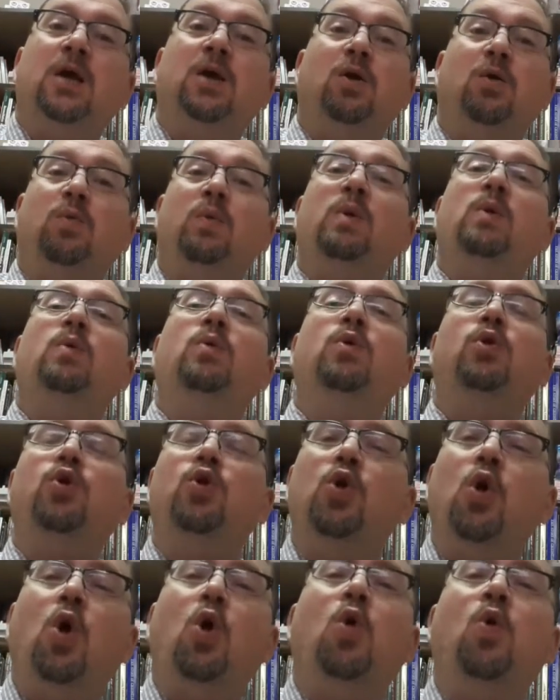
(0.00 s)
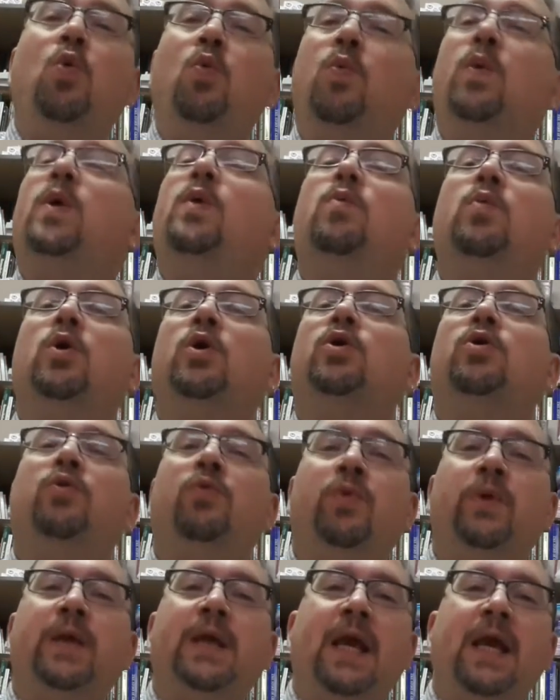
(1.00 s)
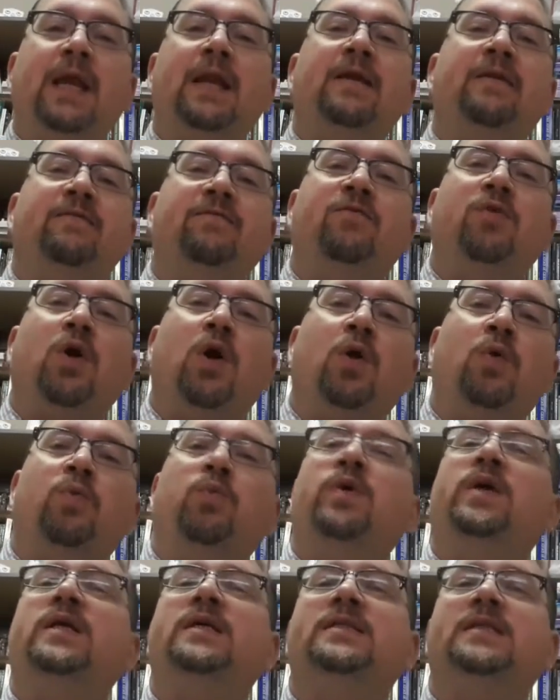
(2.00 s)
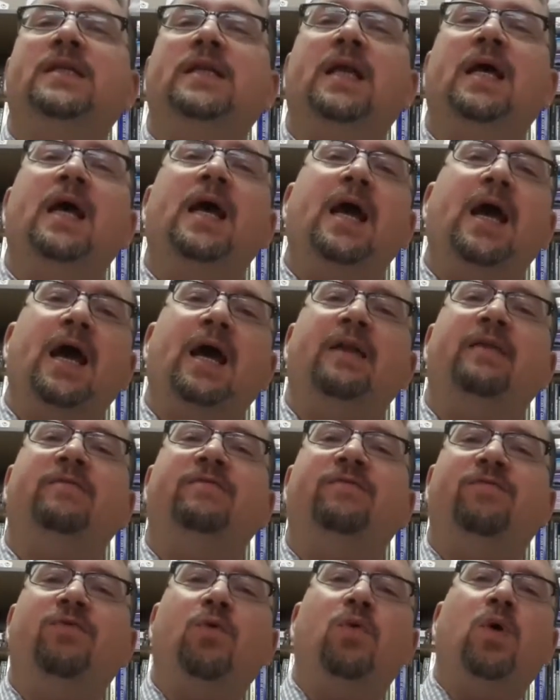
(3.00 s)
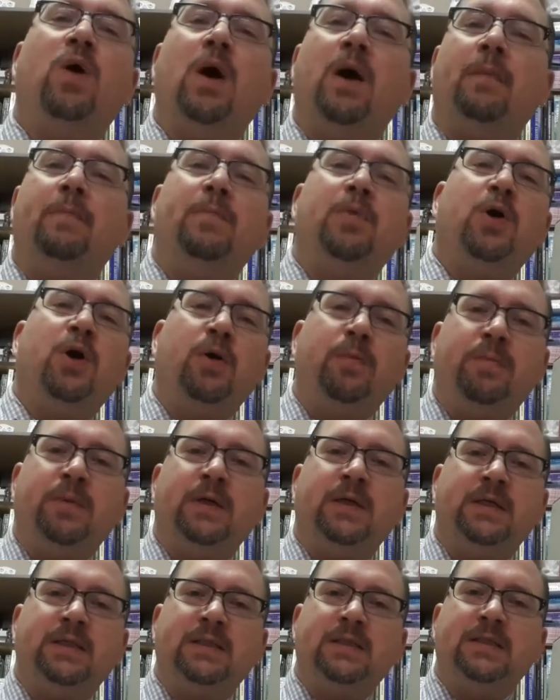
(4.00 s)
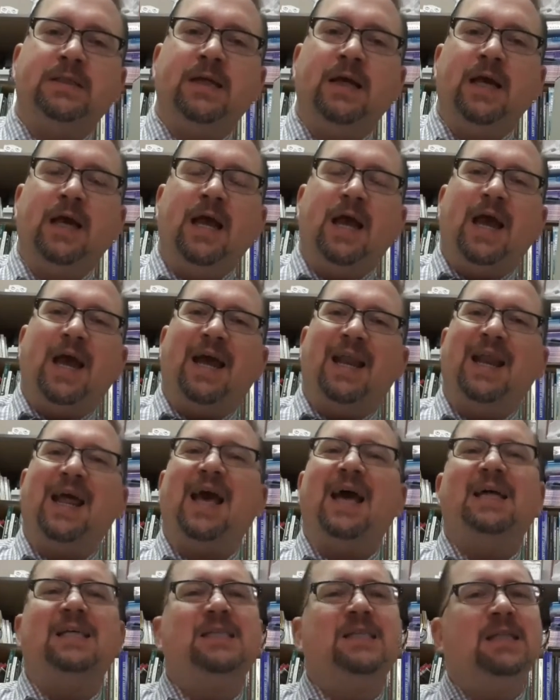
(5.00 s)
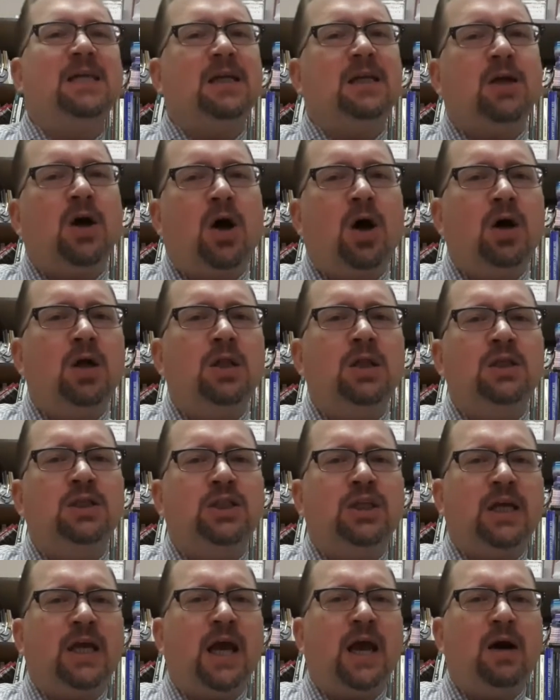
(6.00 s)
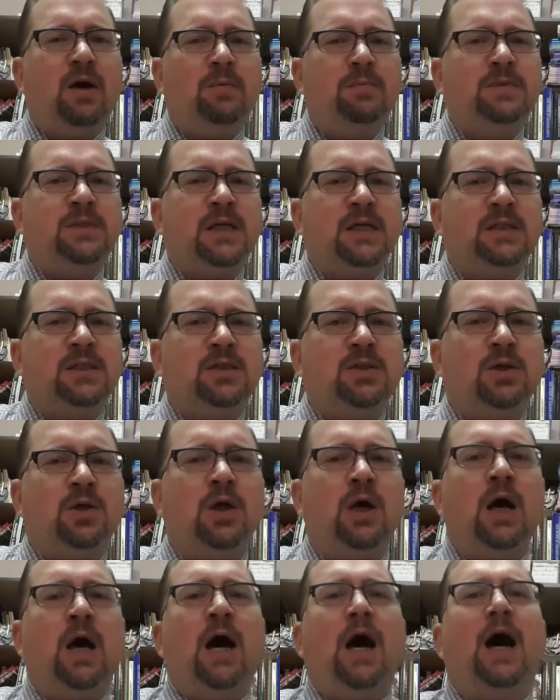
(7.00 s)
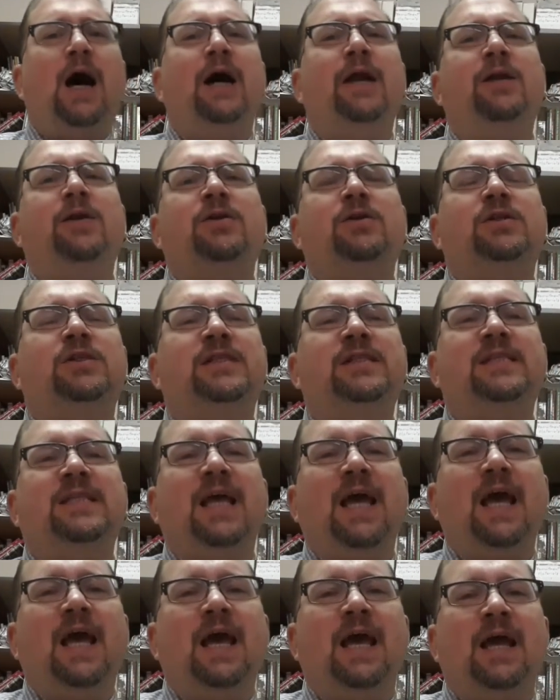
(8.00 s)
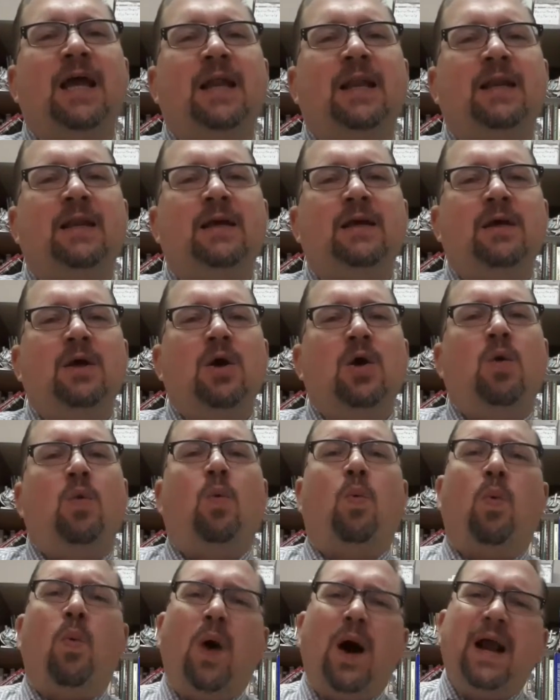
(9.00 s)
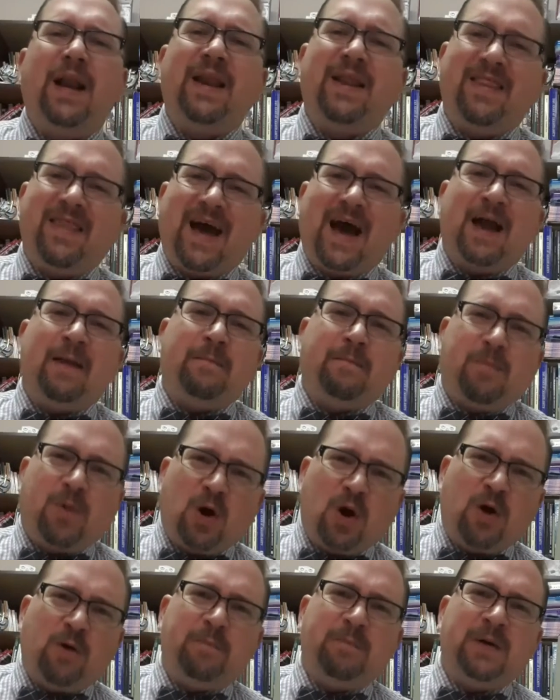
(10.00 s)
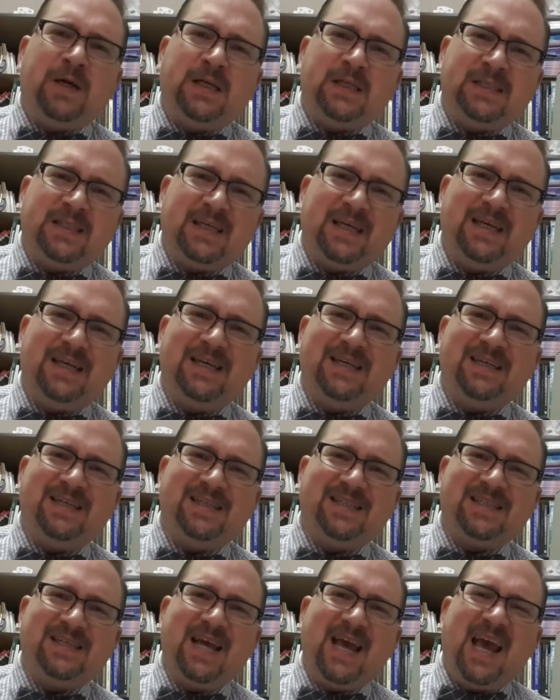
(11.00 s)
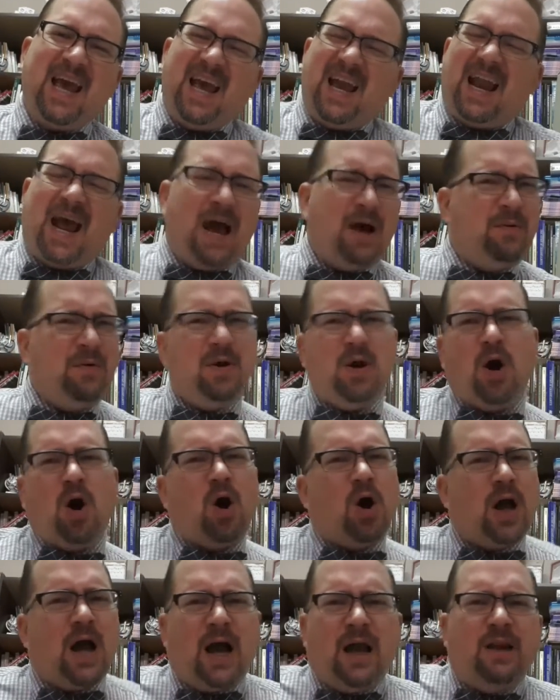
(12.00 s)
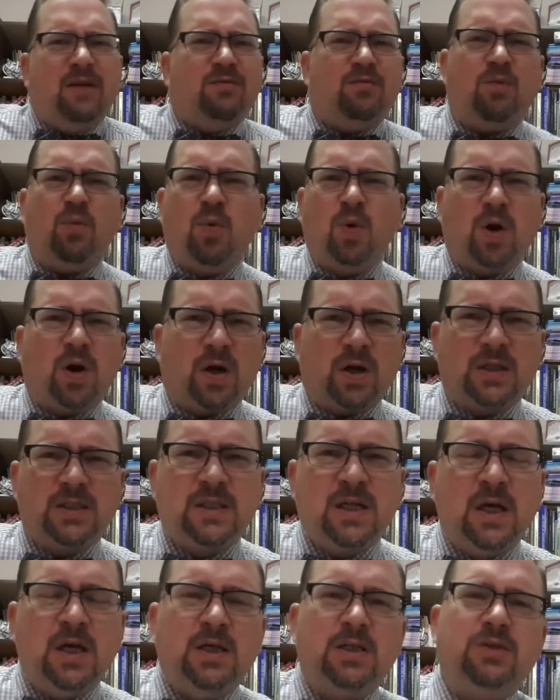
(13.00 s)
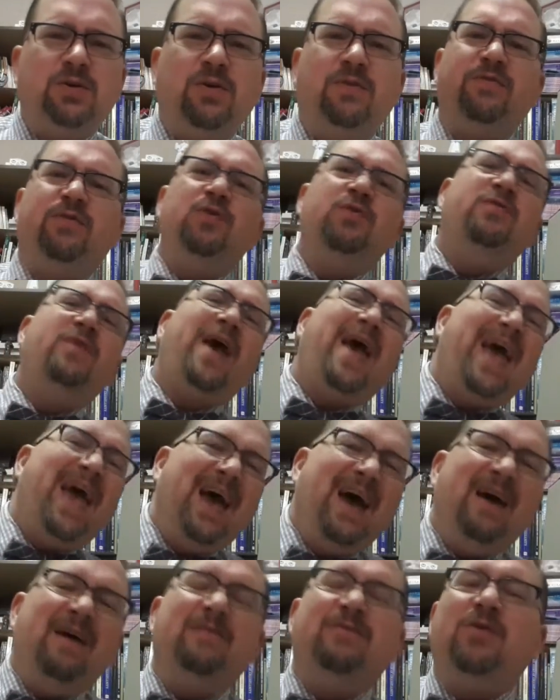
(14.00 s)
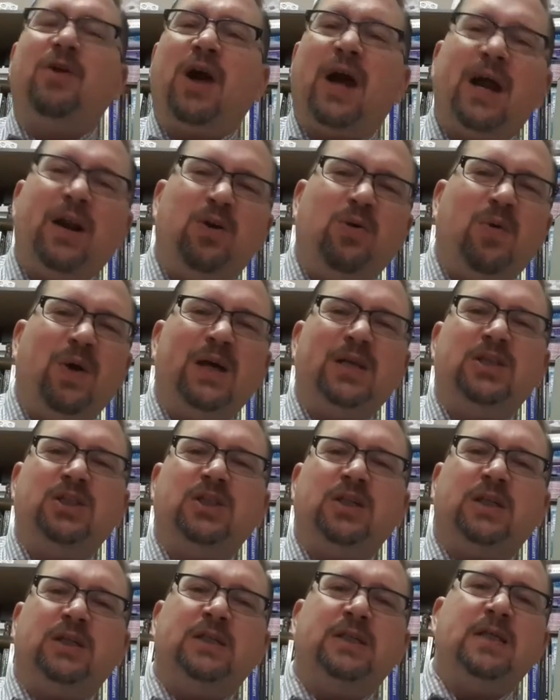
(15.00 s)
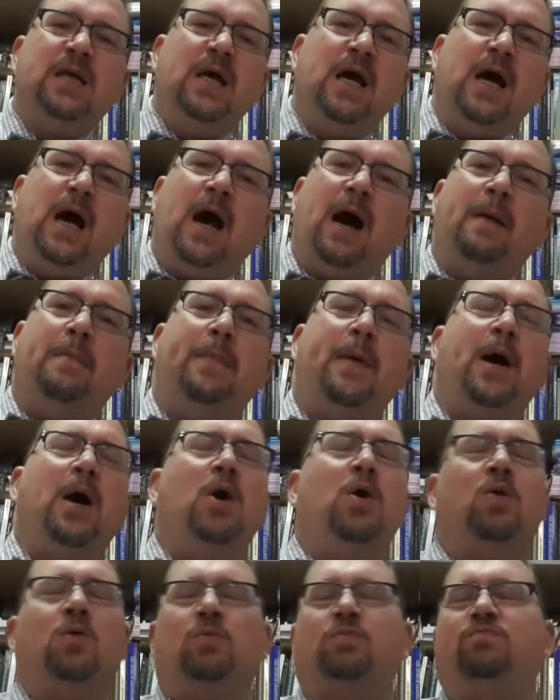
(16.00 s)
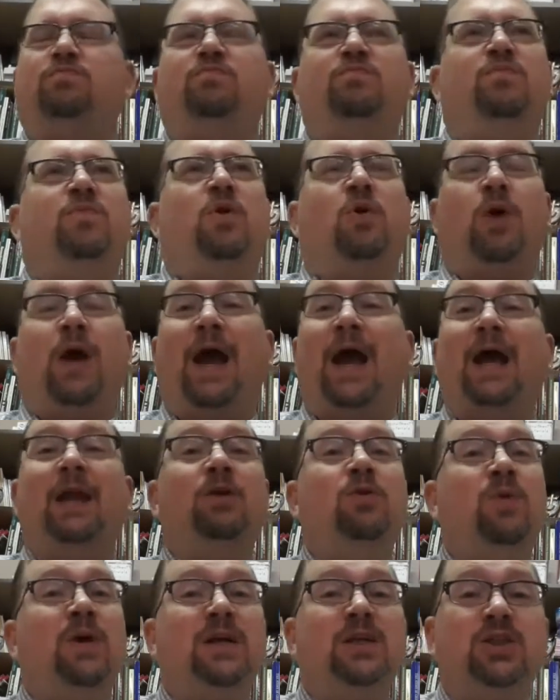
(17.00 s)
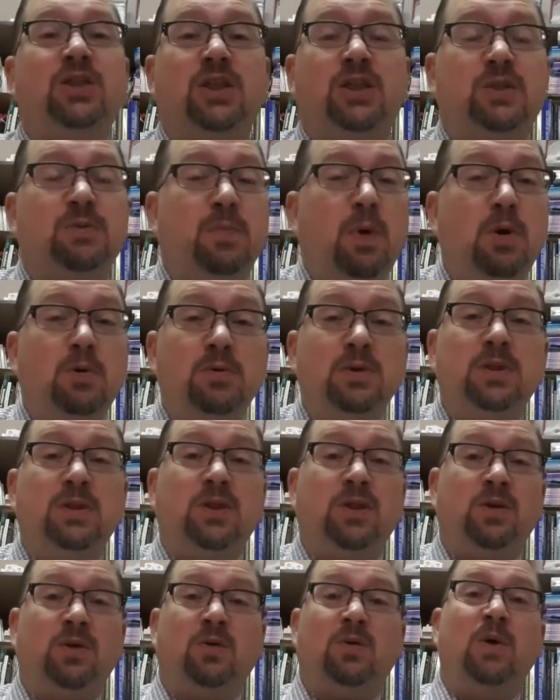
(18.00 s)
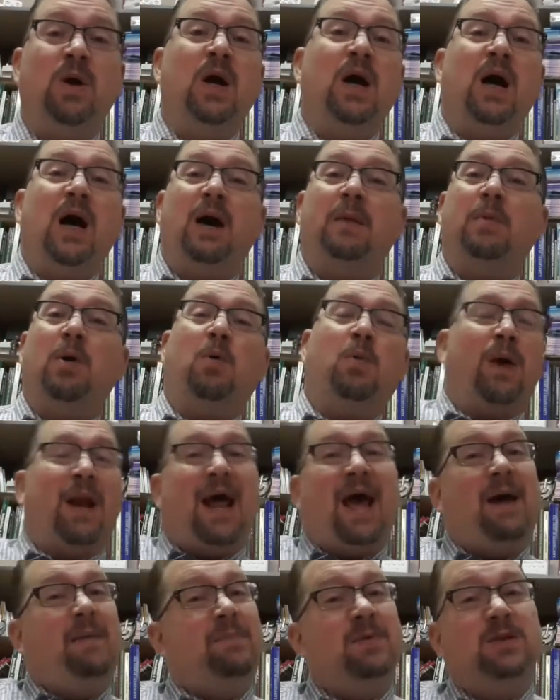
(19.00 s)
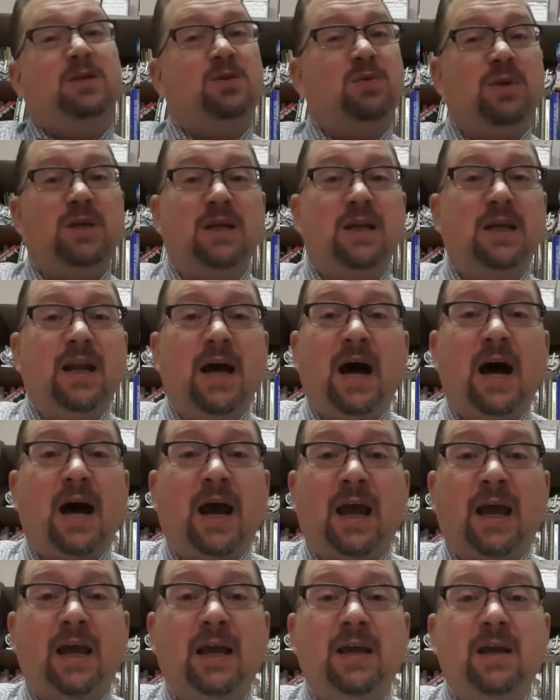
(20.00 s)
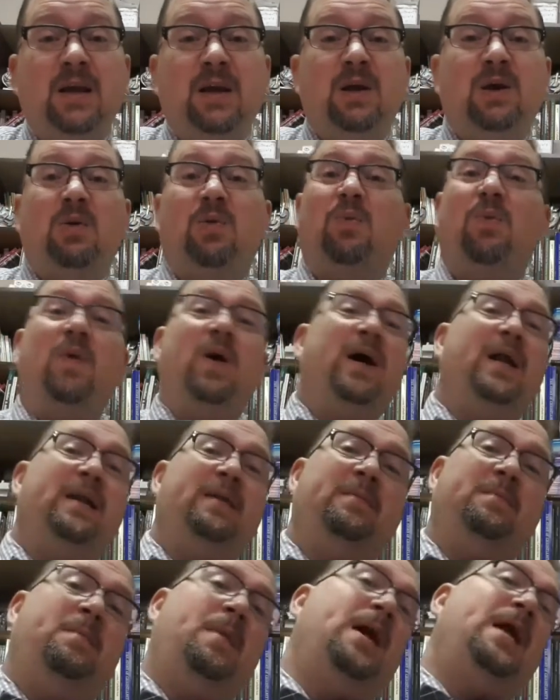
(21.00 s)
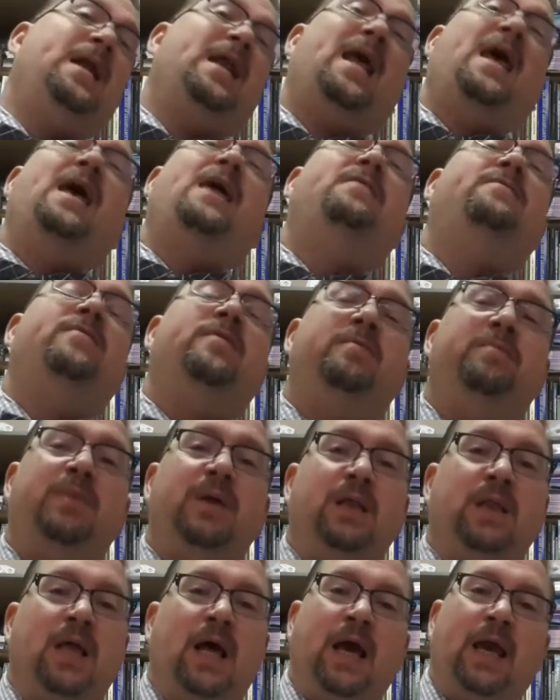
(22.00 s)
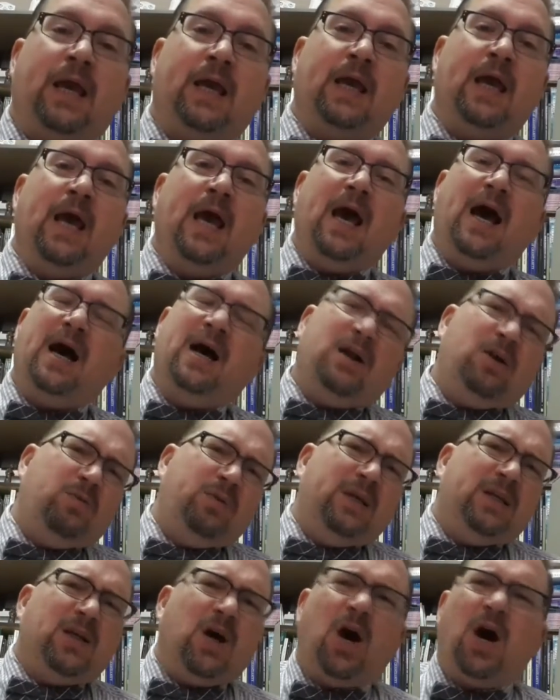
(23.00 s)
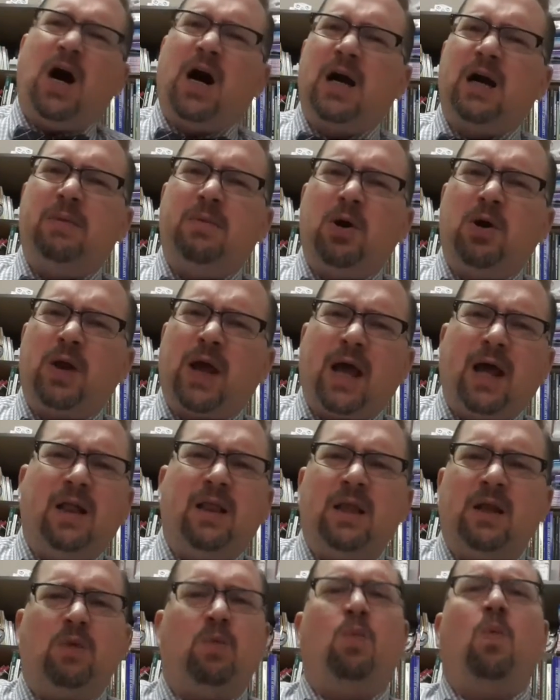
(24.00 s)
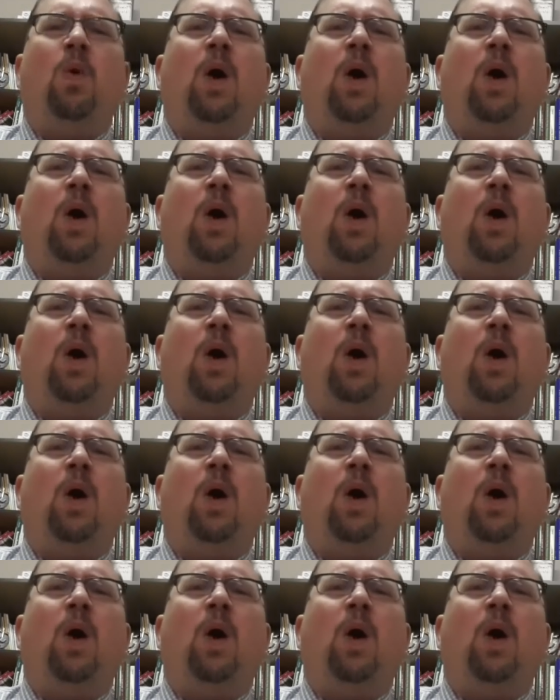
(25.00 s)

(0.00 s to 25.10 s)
You know we were created for a reason and for a purpose, and eschatology helps us to understand what that purpose is and how it all kind of works. So if you've ever had questions about, or had questions posed to you about what happens when you die, what might heaven be like, how do we talk about hell, and